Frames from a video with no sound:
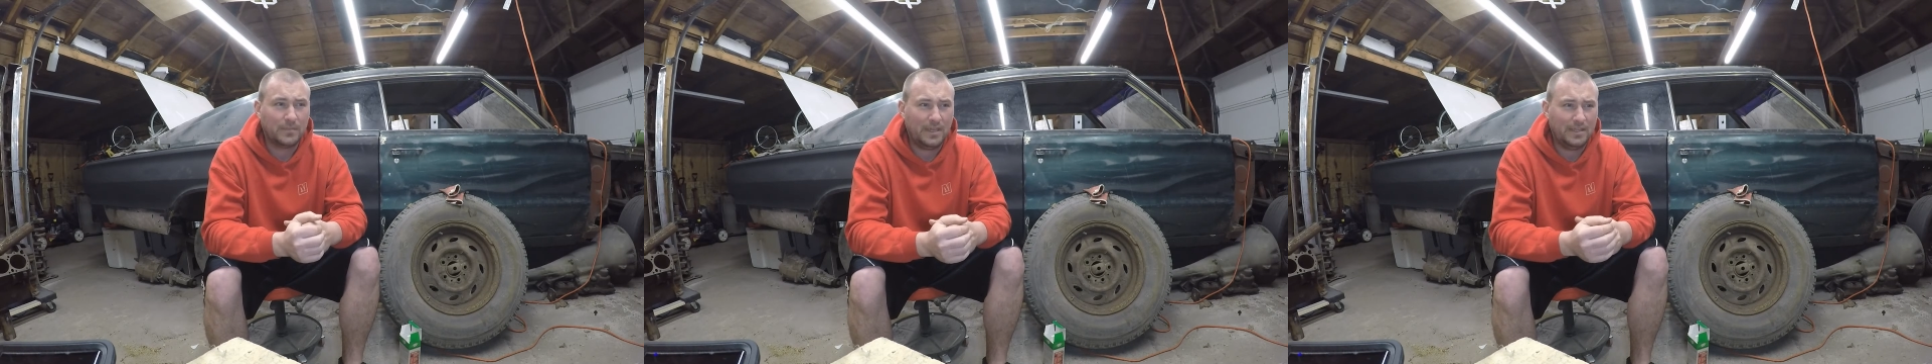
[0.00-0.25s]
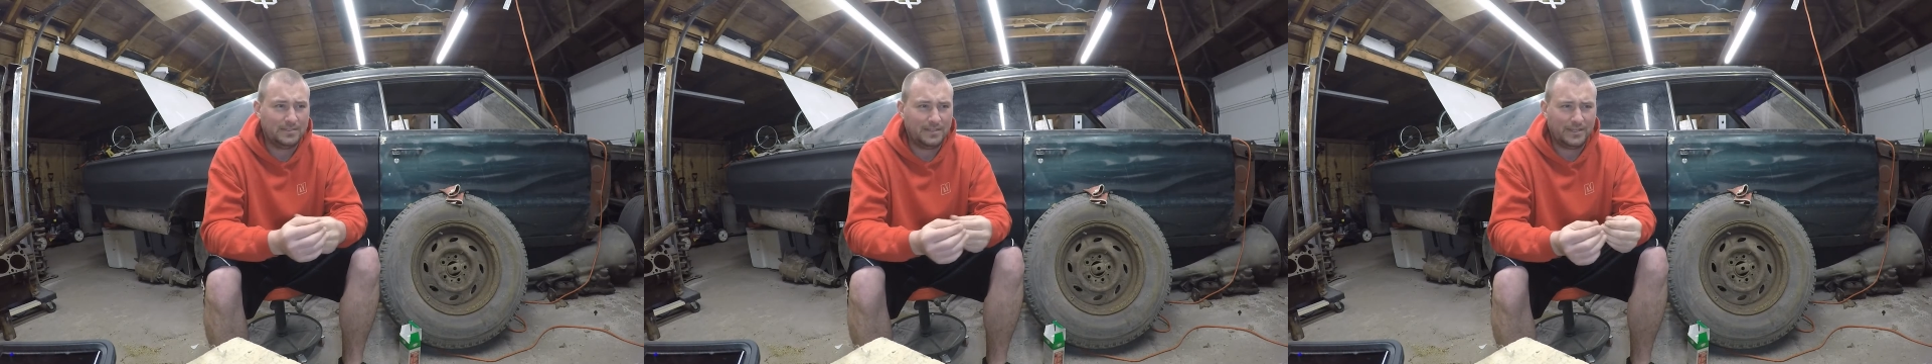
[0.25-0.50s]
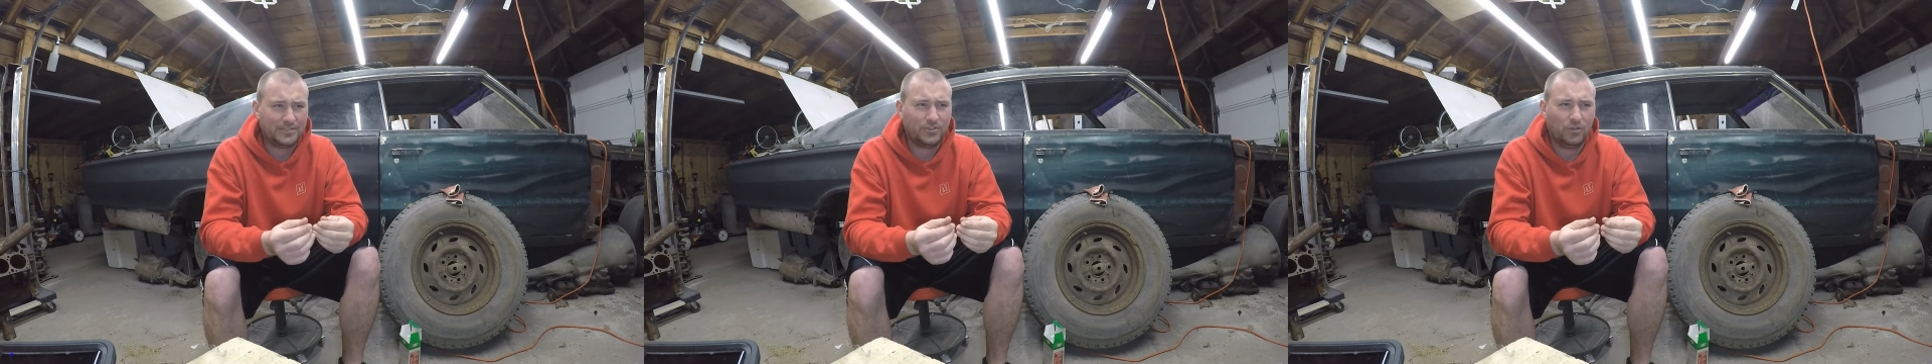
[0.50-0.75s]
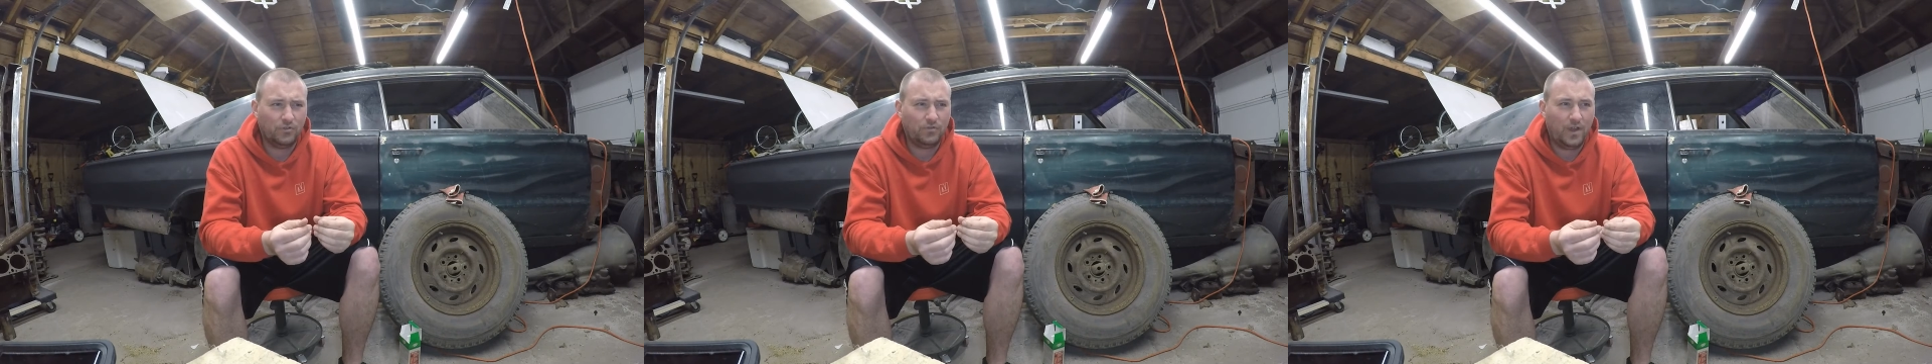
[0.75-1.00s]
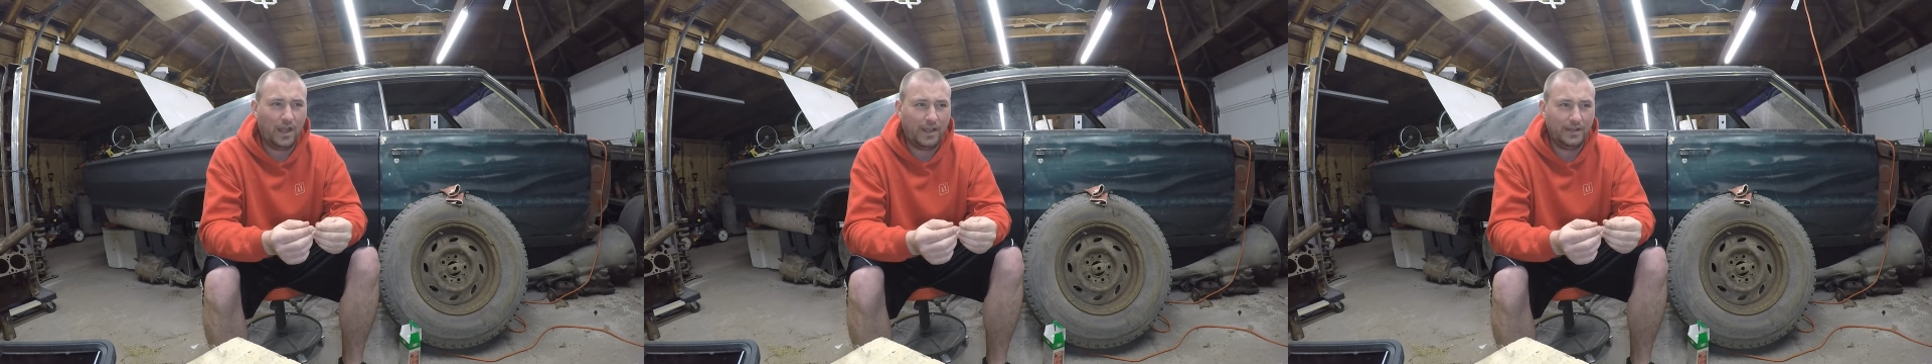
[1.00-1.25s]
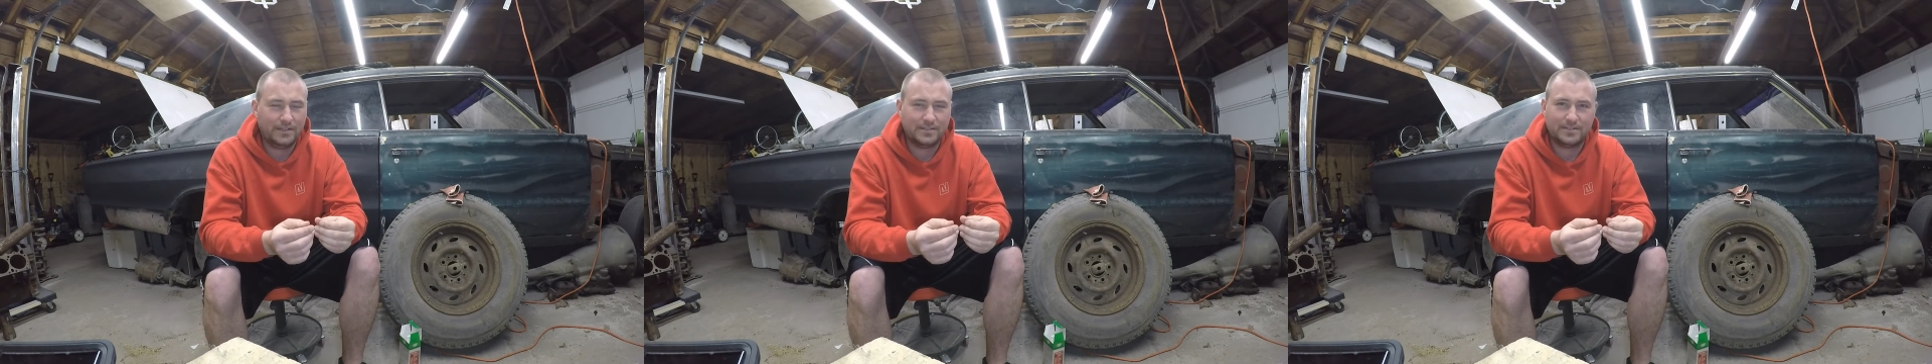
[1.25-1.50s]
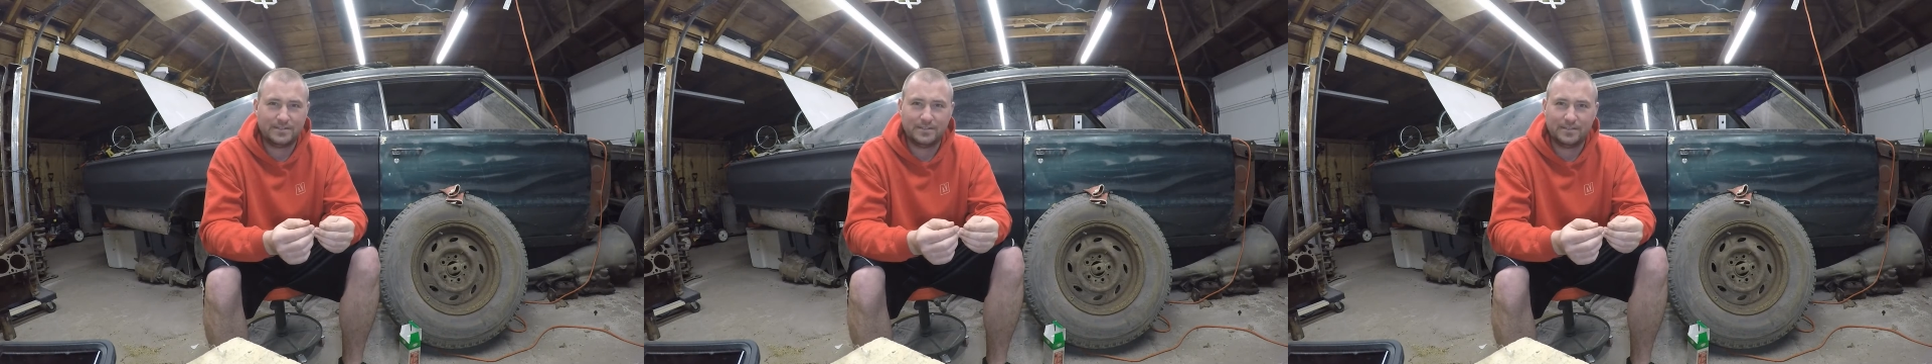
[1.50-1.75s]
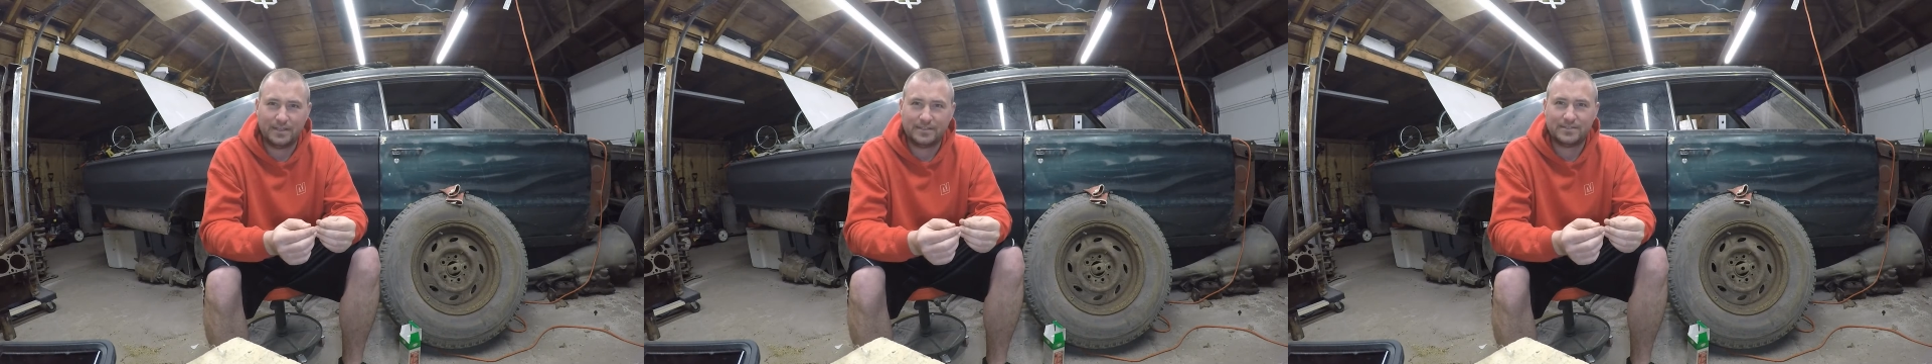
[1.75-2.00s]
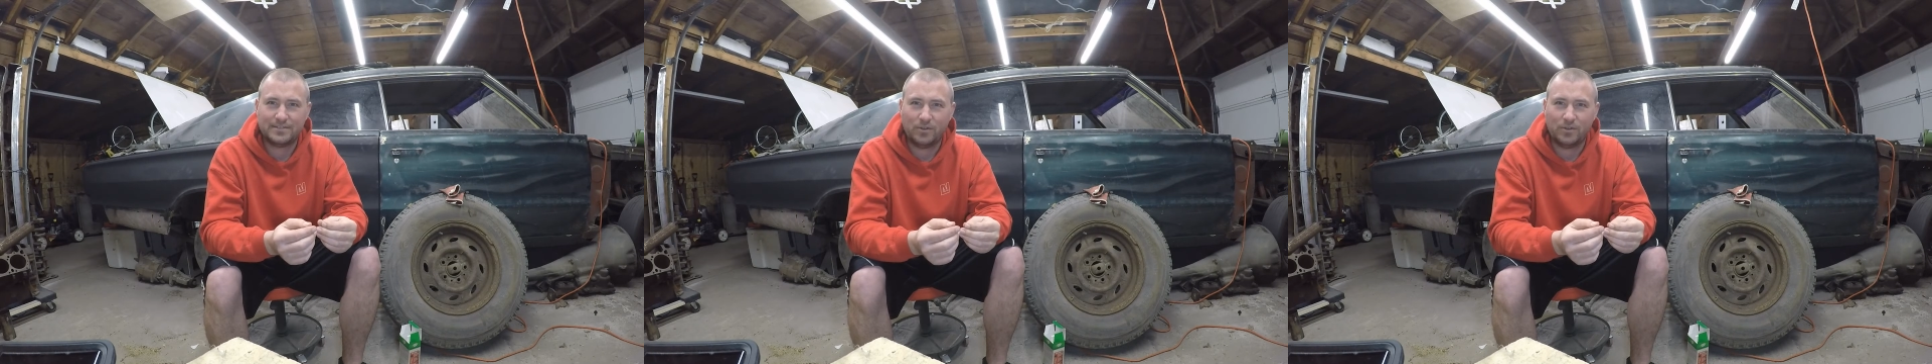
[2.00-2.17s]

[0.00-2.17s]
It's like so fine, it's like